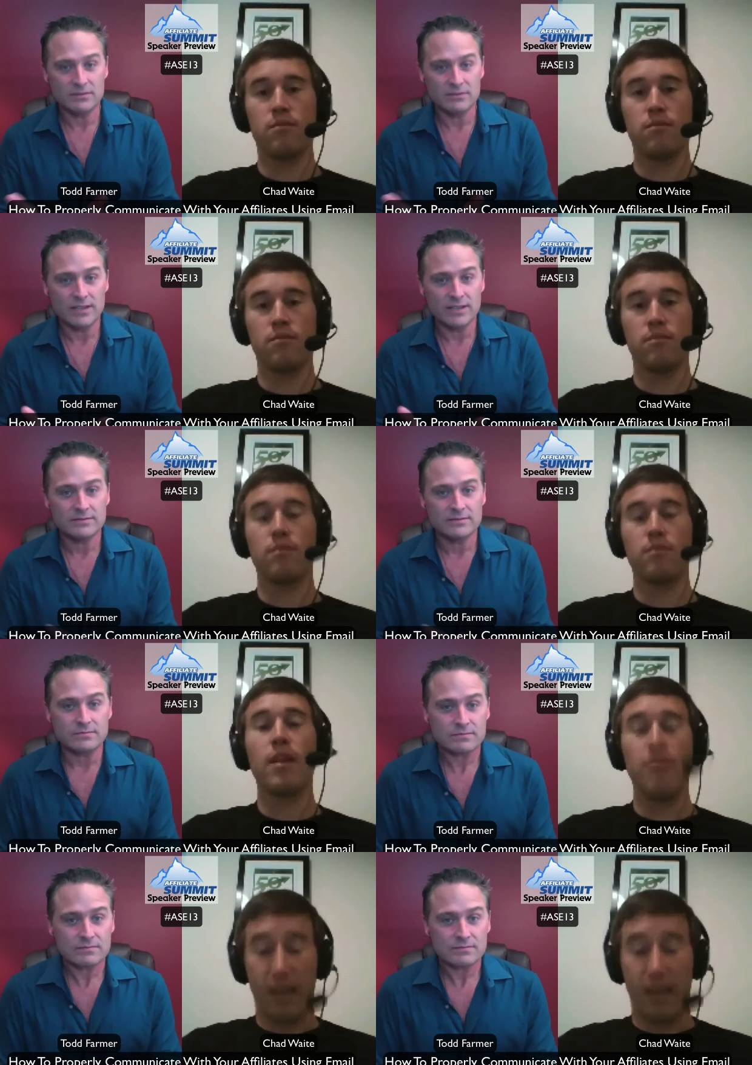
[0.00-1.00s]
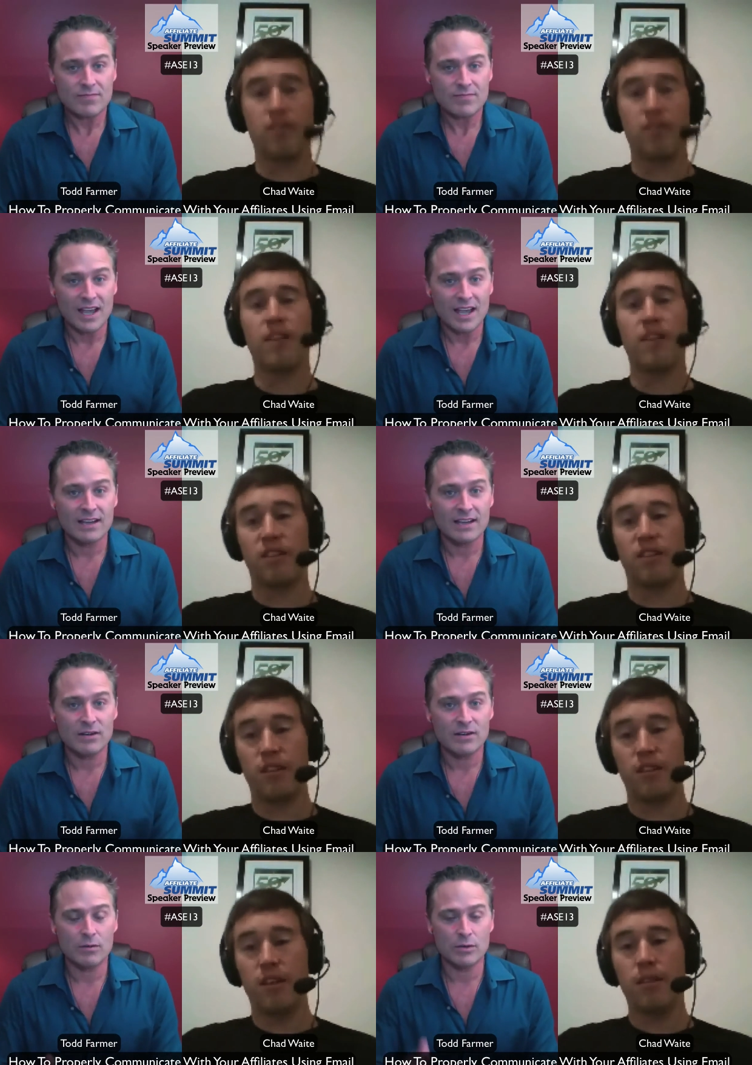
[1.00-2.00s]
Speaker 1: right? Yes, yes.
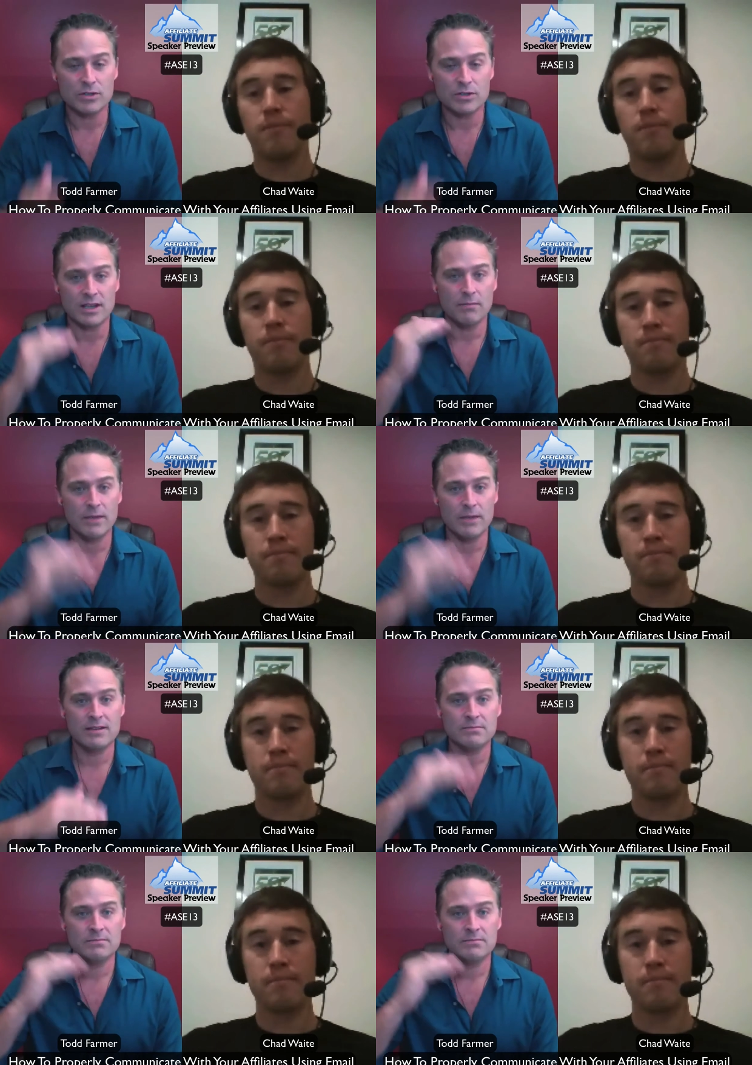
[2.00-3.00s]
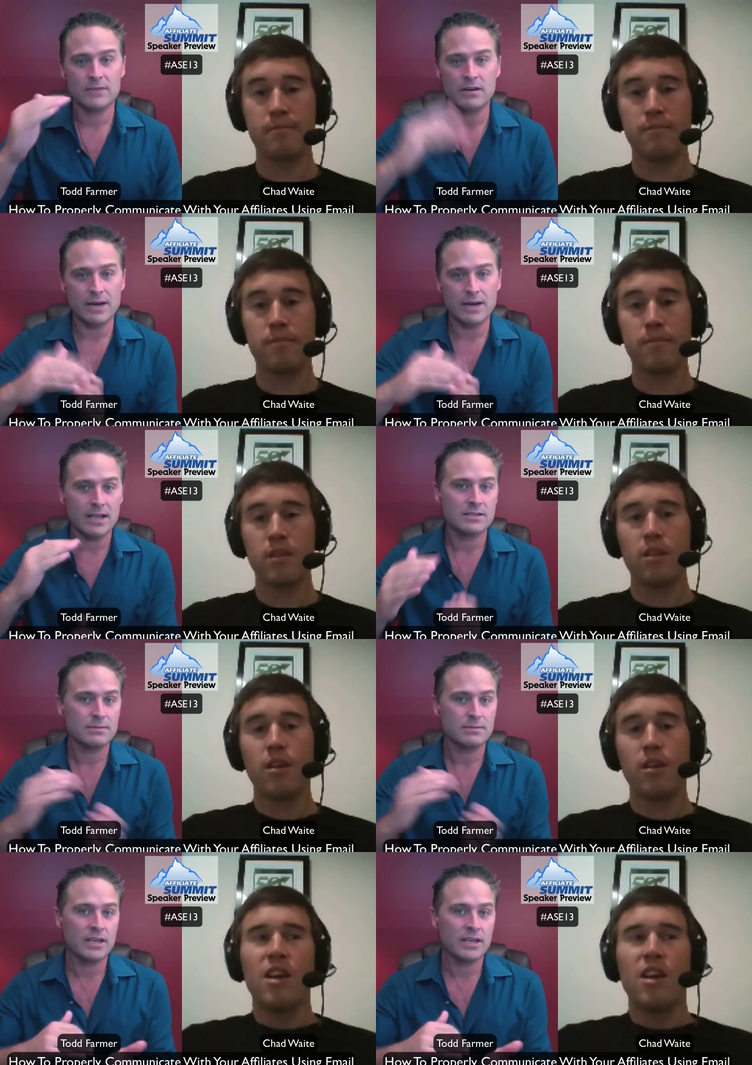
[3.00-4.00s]
And uh, would you say medium, intermediate,
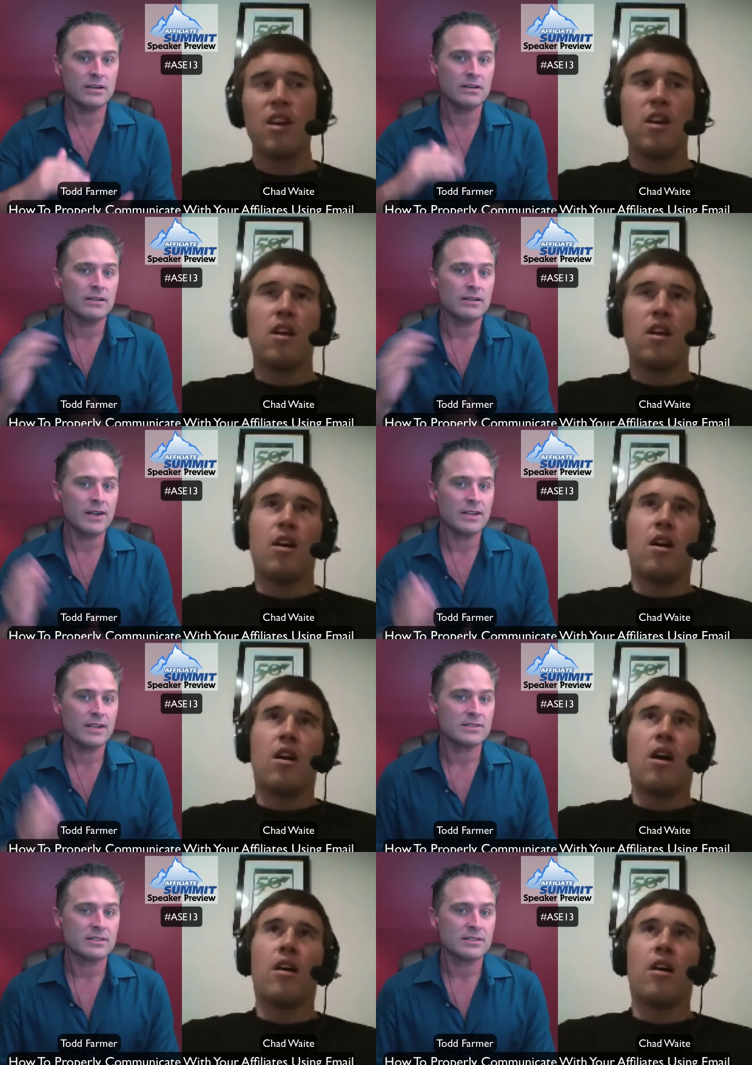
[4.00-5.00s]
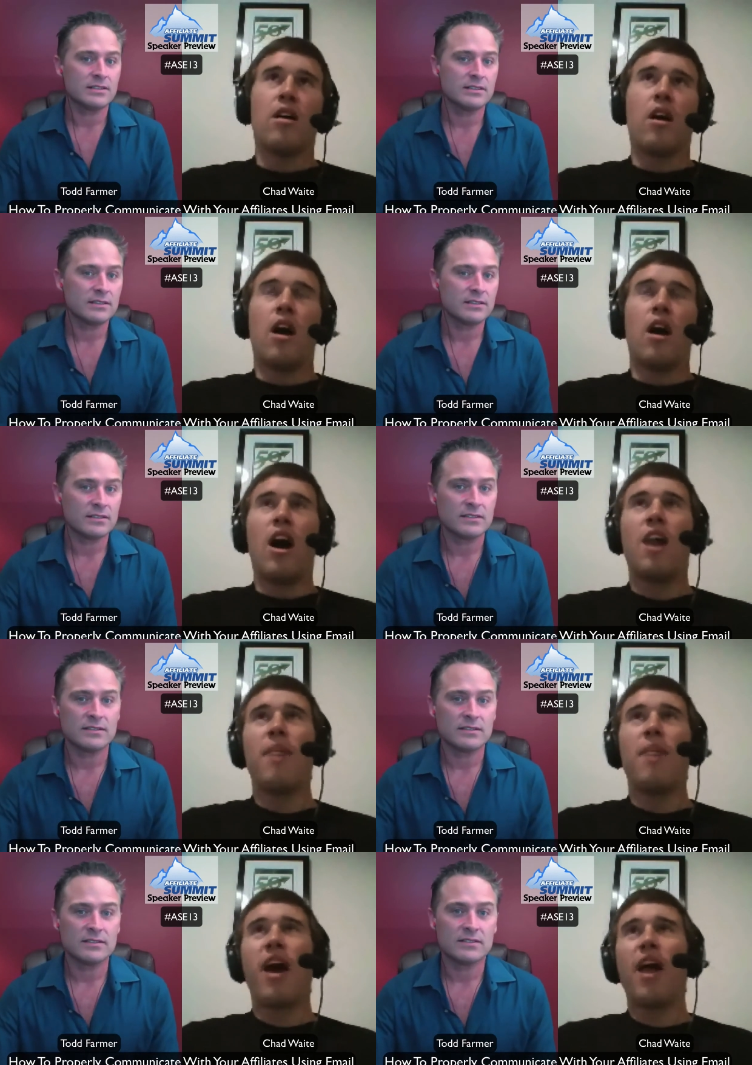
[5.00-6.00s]
beginner, advanced?
Speaker 2: Um,
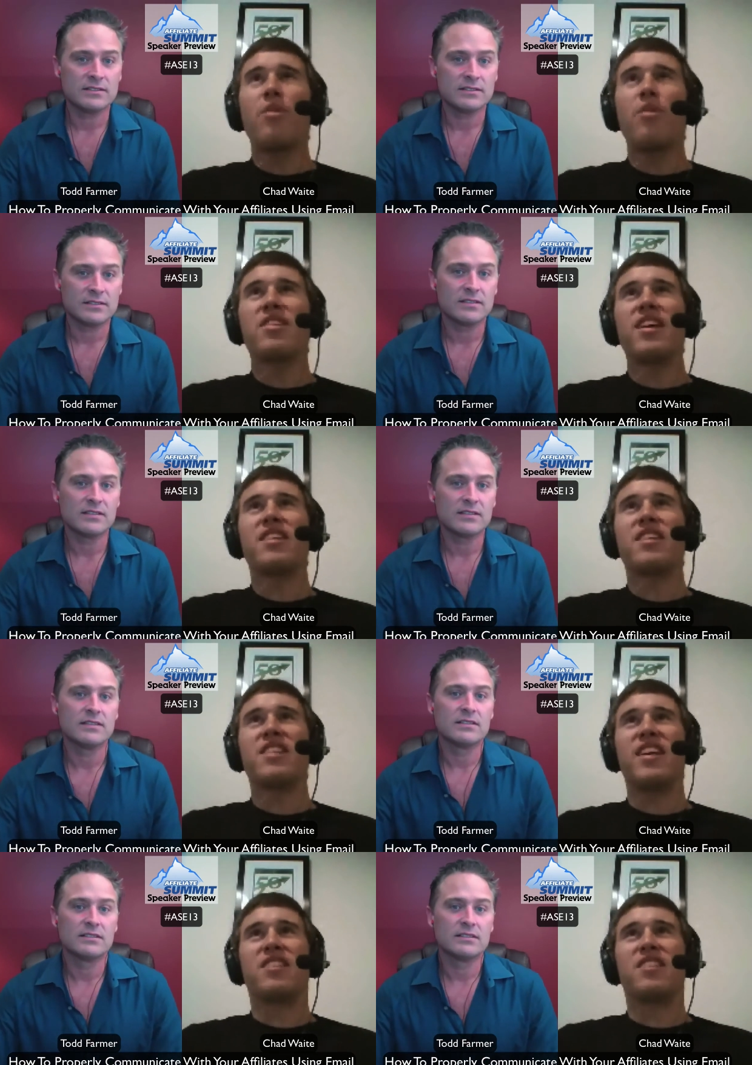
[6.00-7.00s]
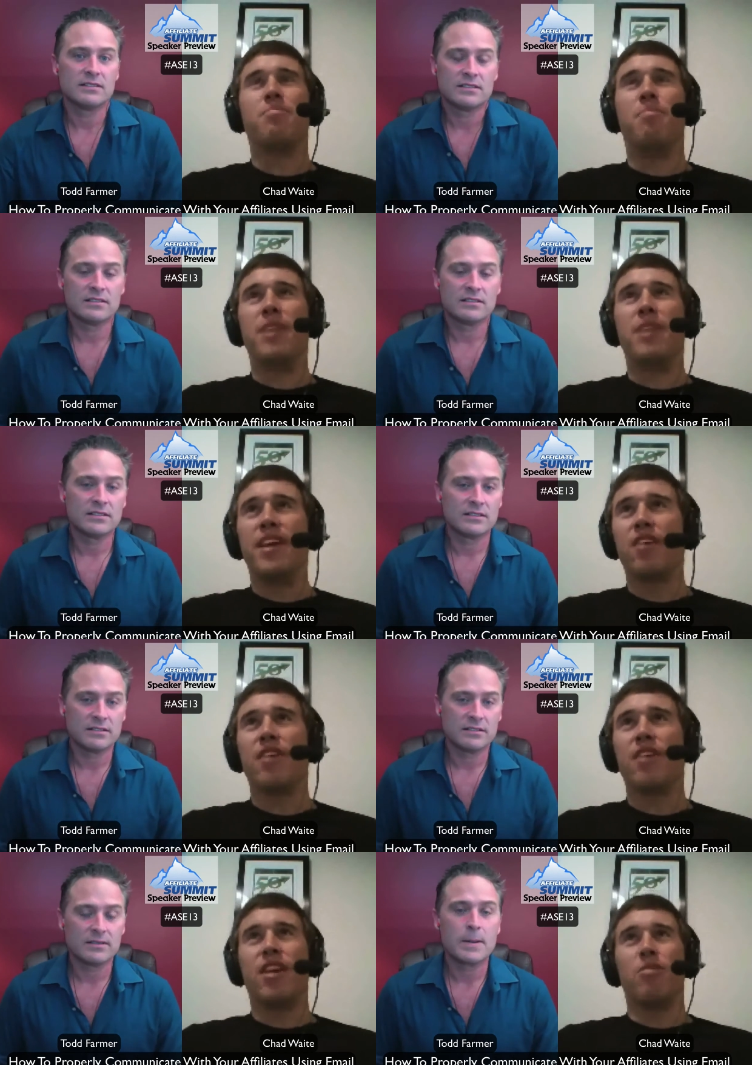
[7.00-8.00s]
I would say it's it's beginner
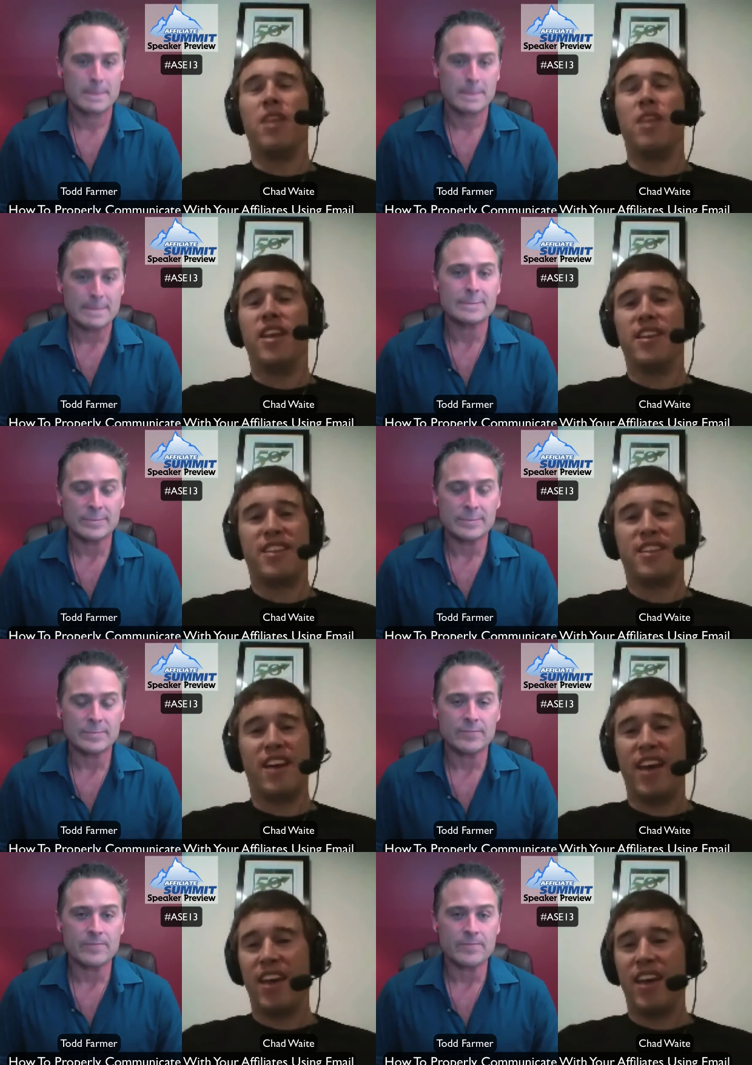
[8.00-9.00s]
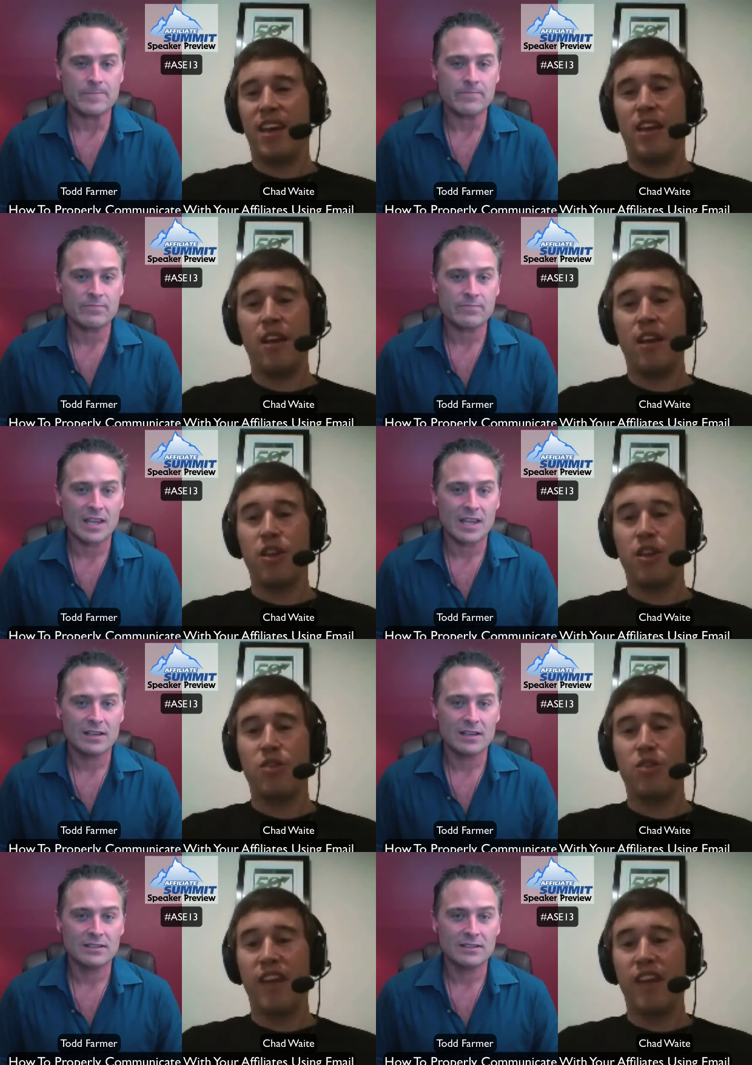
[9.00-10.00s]
to intermediate. I nothing
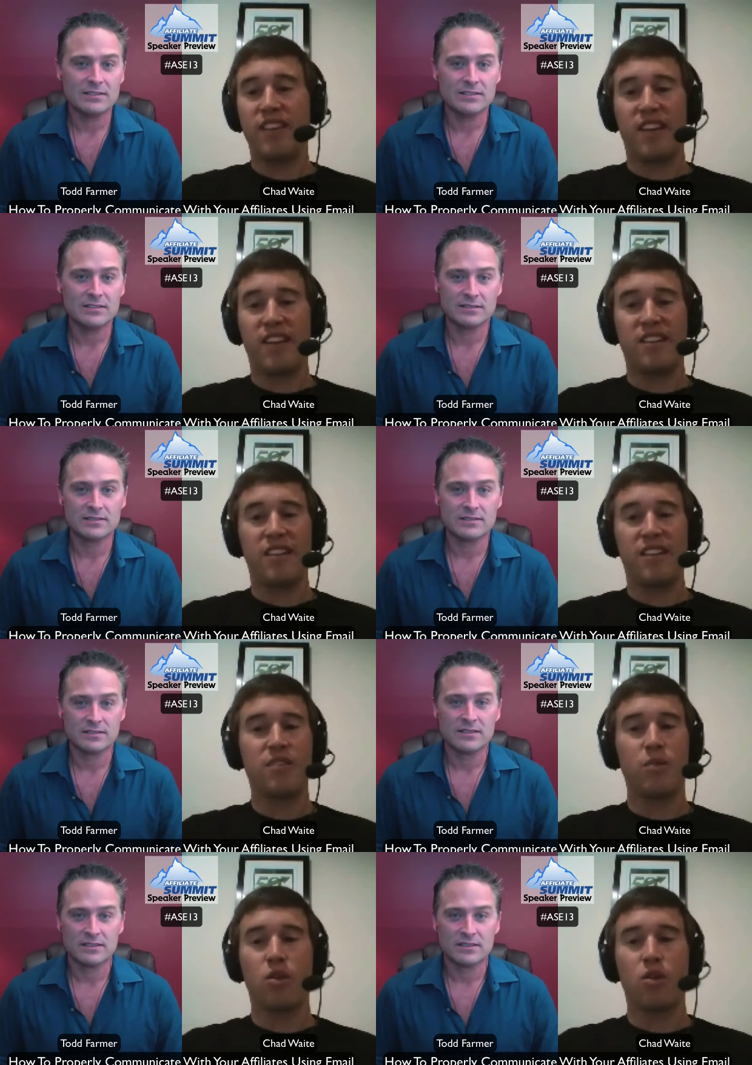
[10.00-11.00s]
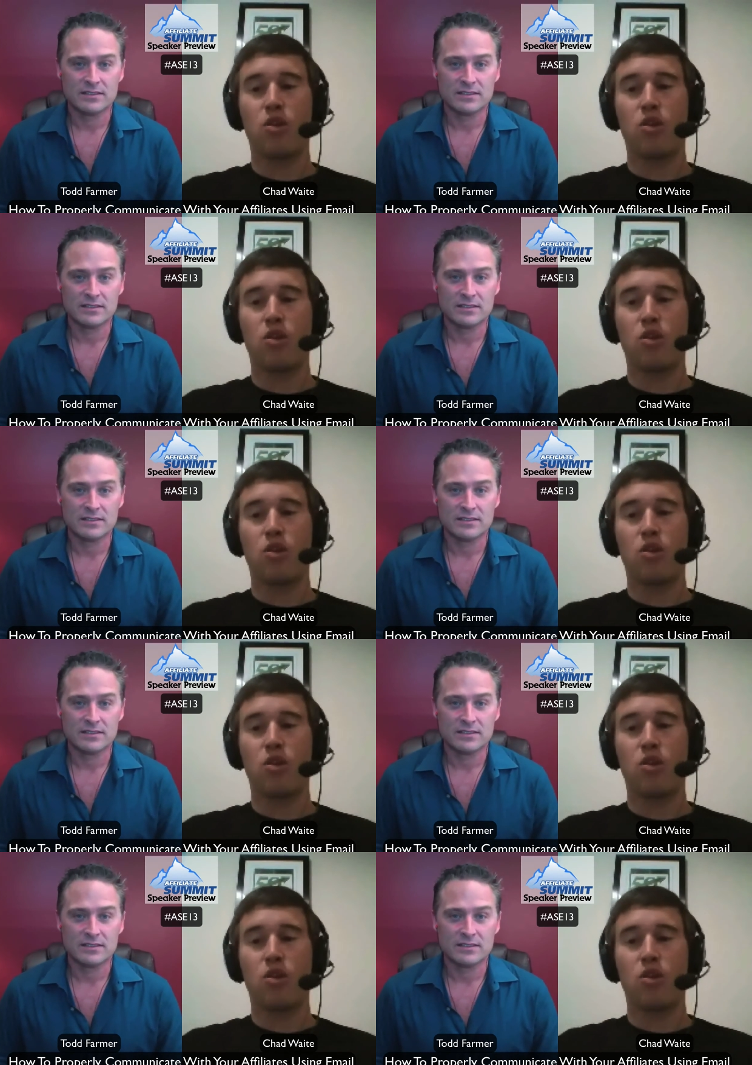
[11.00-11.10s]
too advanced. Like I said, these are real